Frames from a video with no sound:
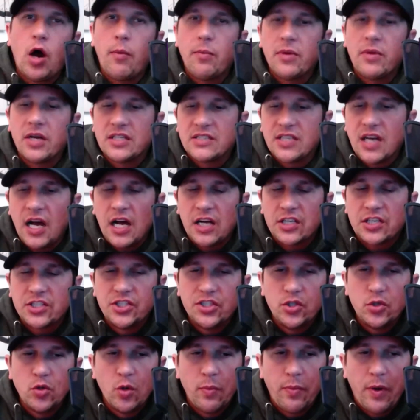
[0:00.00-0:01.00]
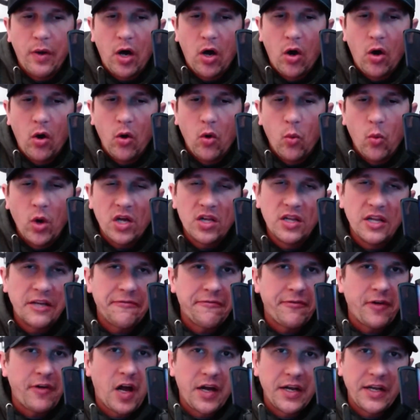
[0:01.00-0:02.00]
going to talk to you about what click
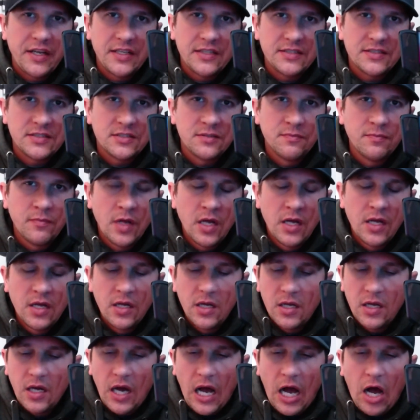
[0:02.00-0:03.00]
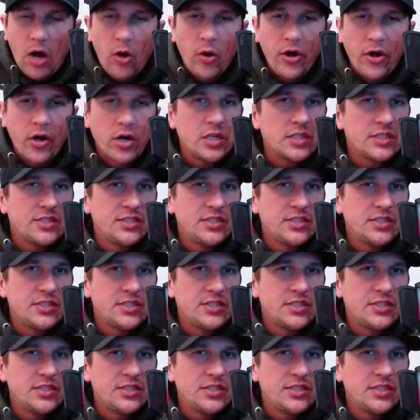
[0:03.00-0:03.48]
fraud is, how it hurts